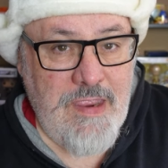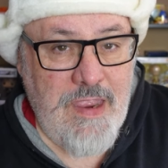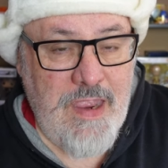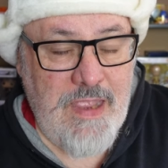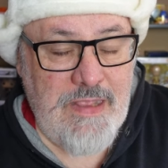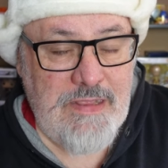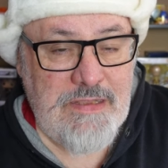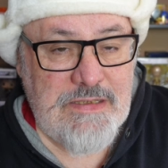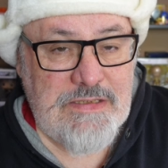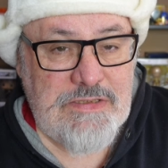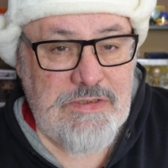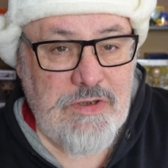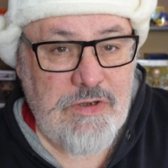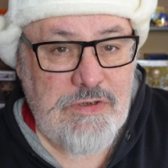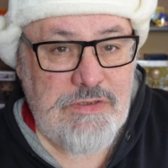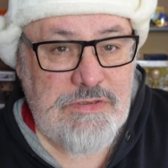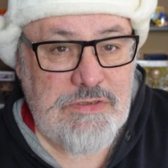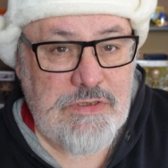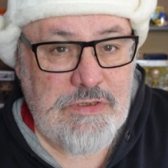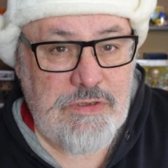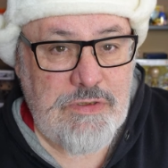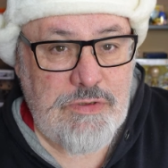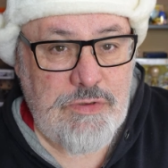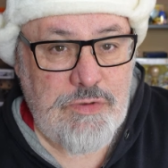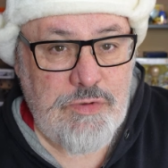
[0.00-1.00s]
And the songs
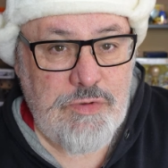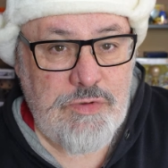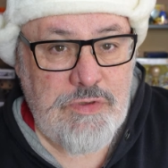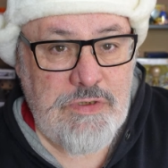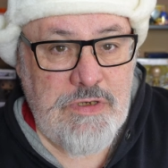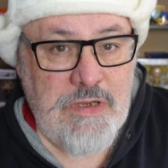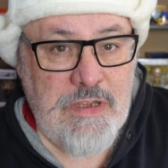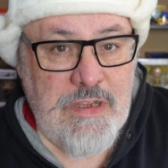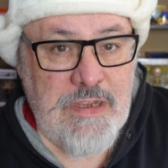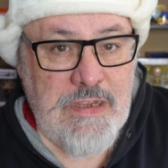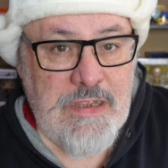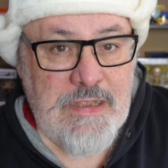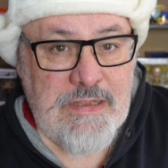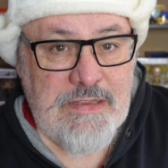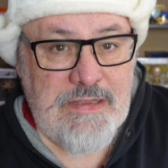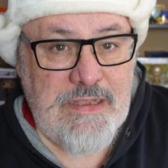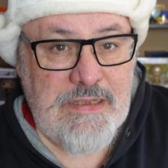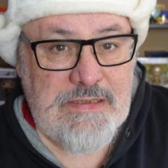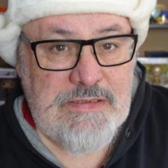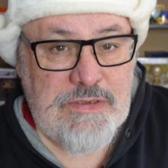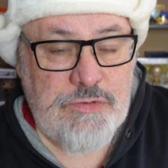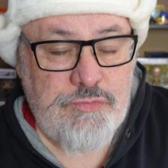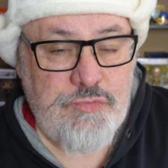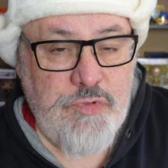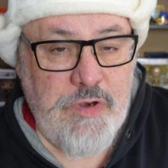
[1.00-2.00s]
are good.
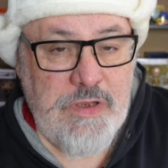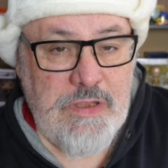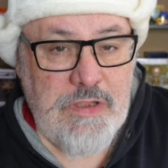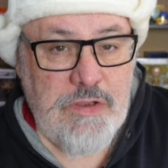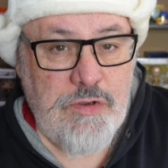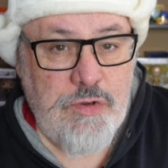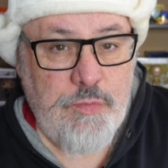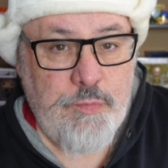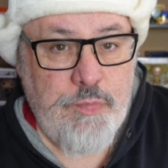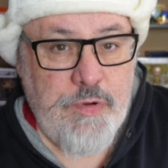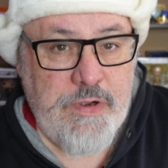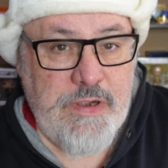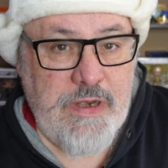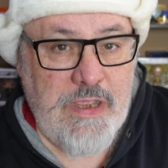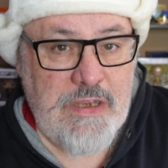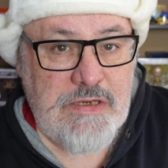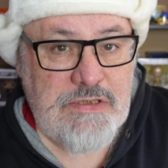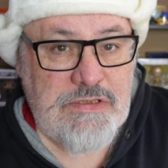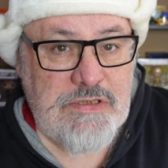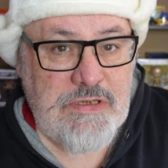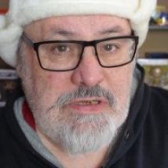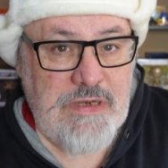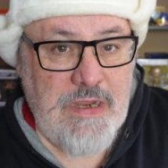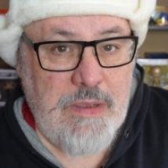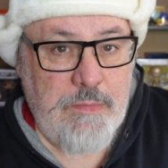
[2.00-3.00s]
There's a really good
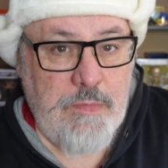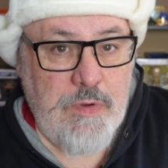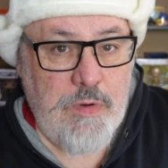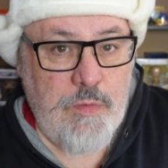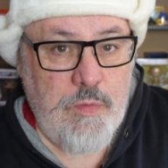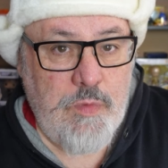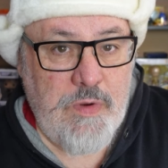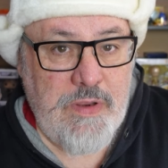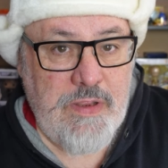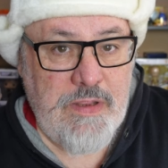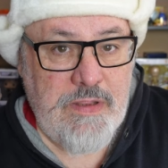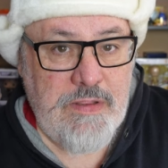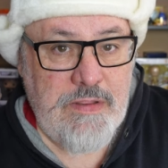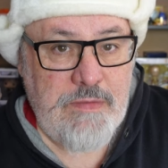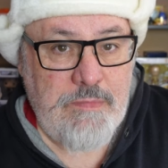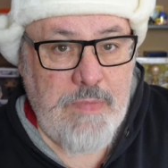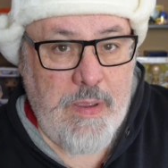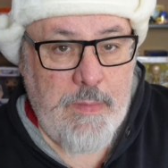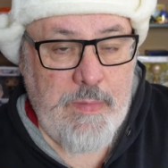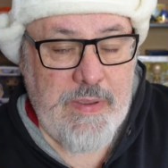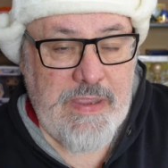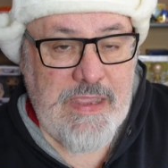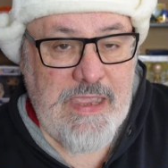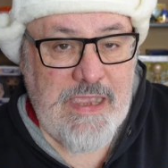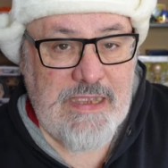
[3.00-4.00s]
production number with
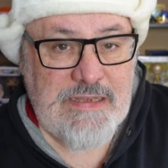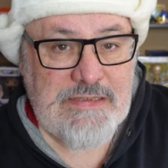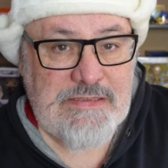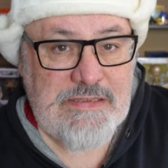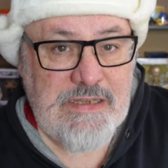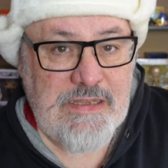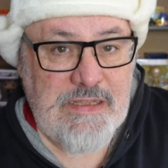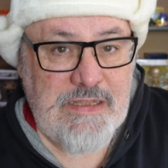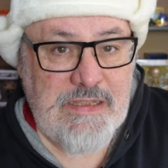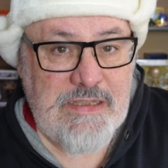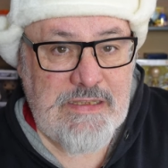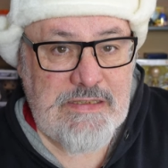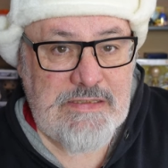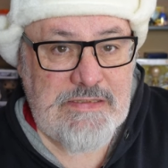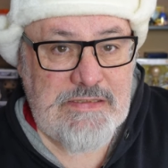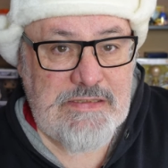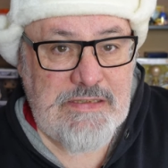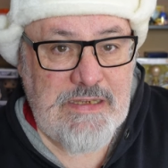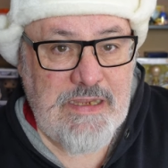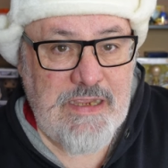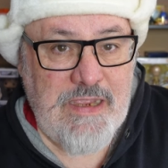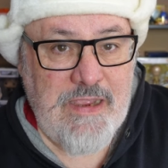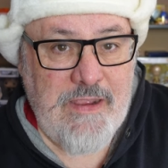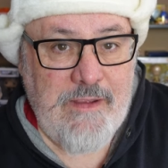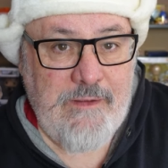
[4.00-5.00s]
Mama Cass Elliot
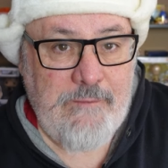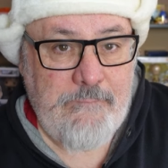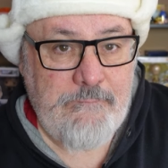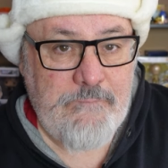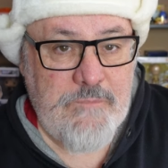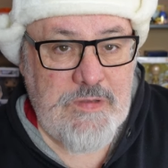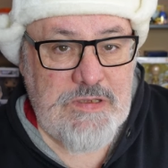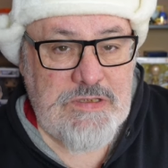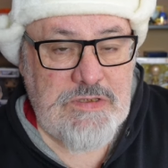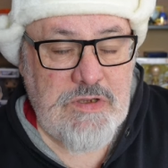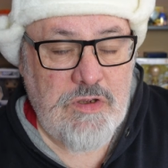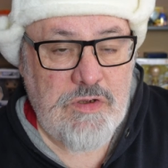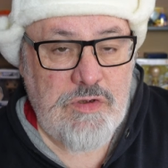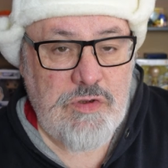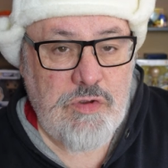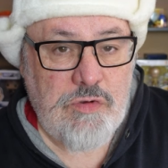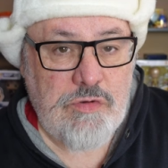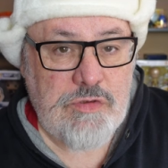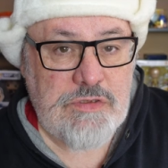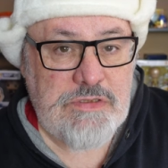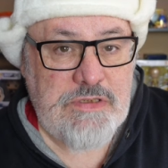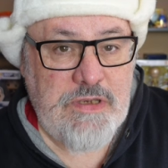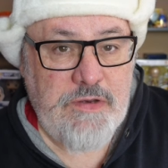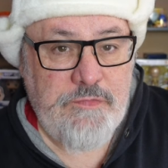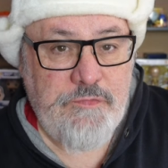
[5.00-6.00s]
singing a song
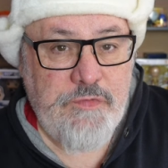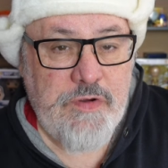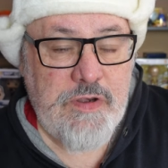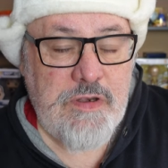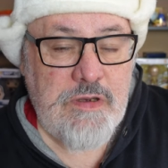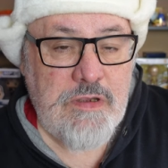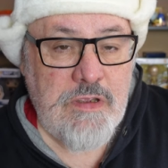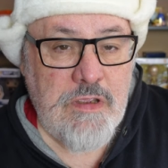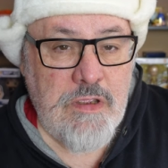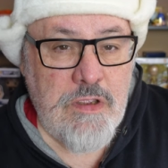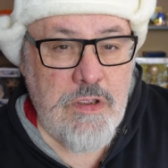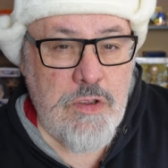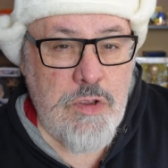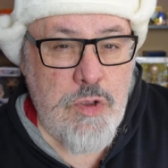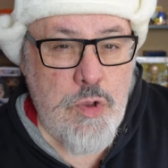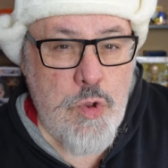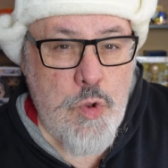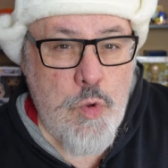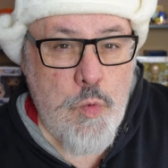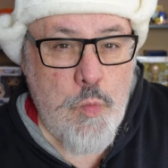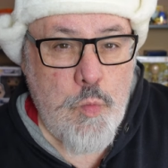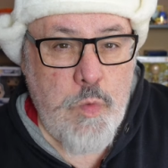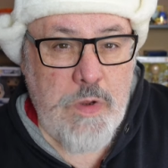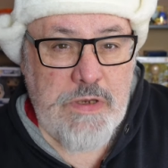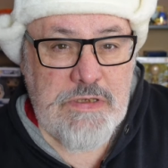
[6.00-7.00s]
called Different,
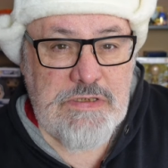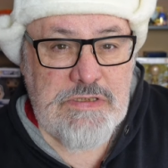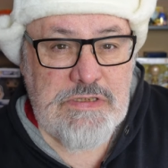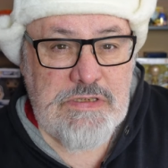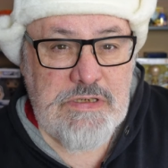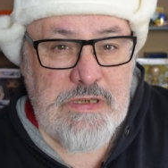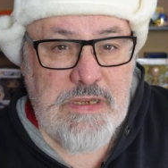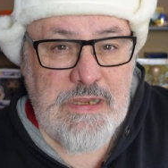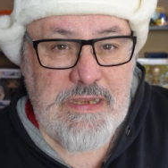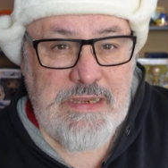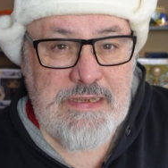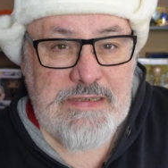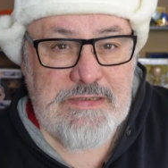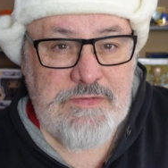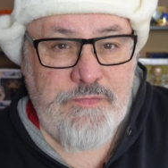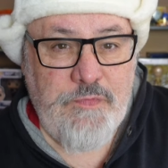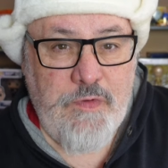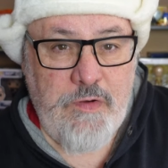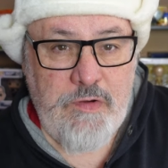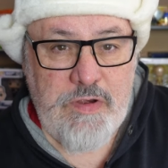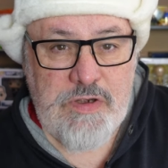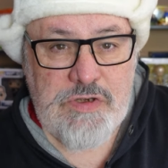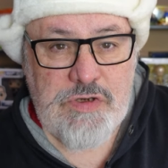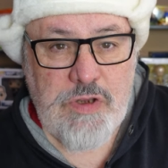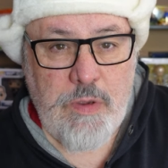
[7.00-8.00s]
which is
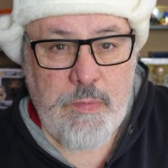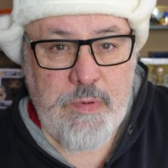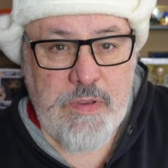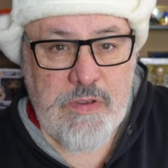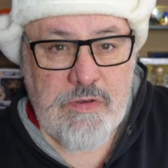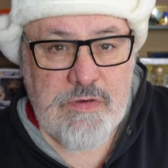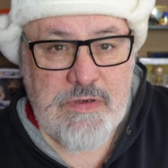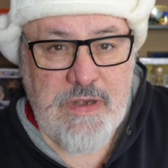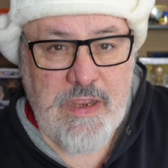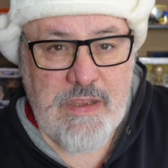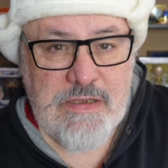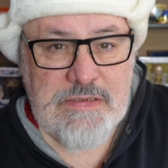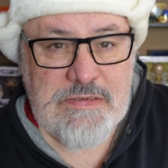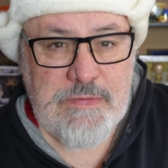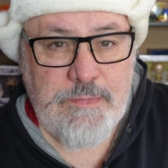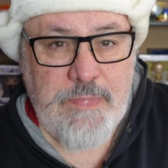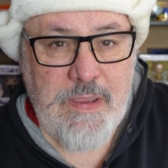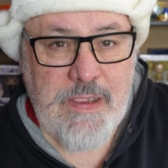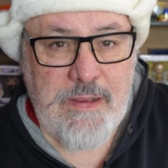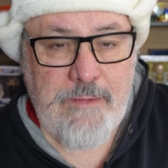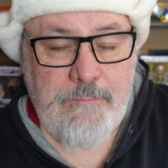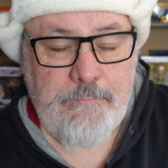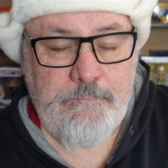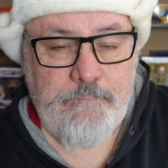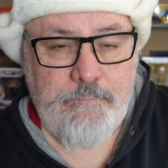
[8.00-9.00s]
very topical. Now, it's
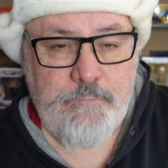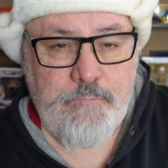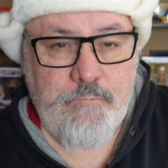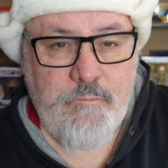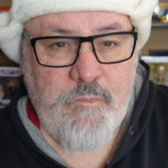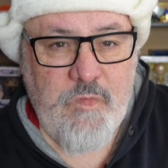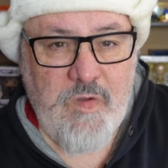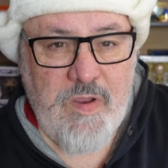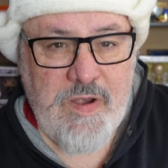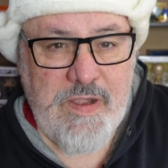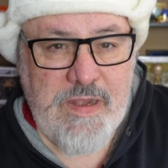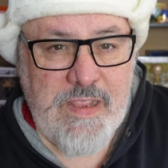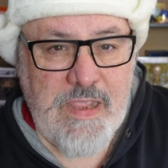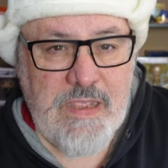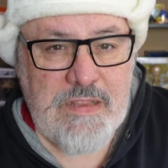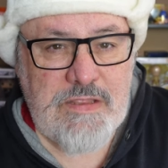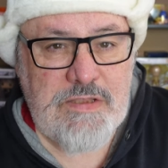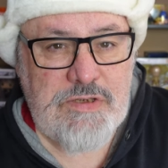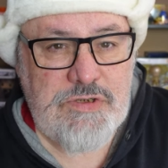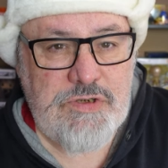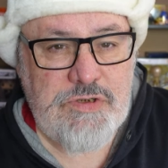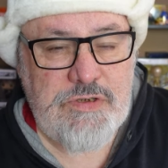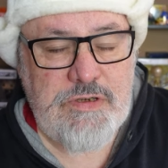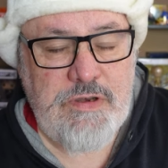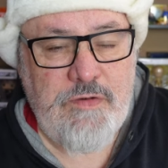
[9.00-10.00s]
about finding out
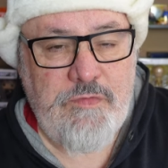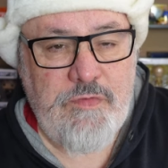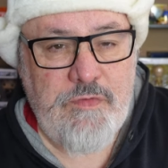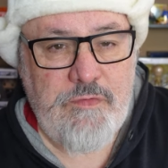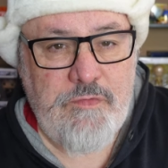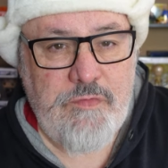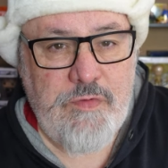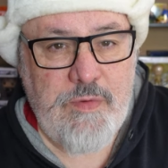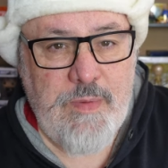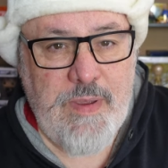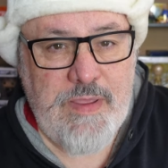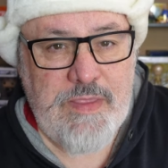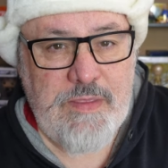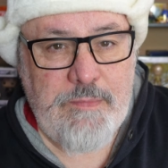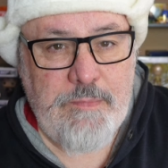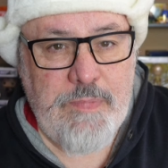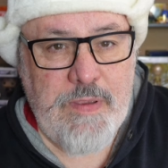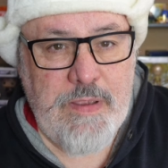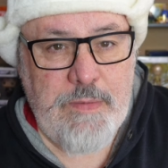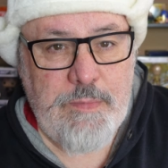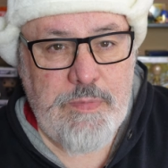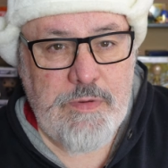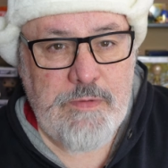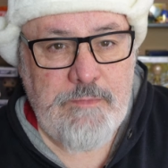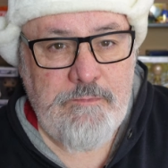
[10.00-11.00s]
that you're different from other
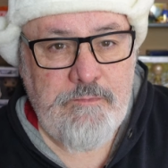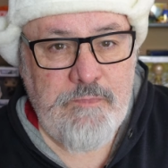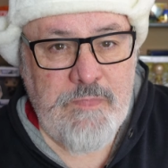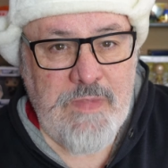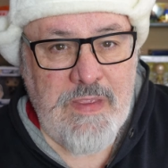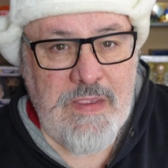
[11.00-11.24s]
people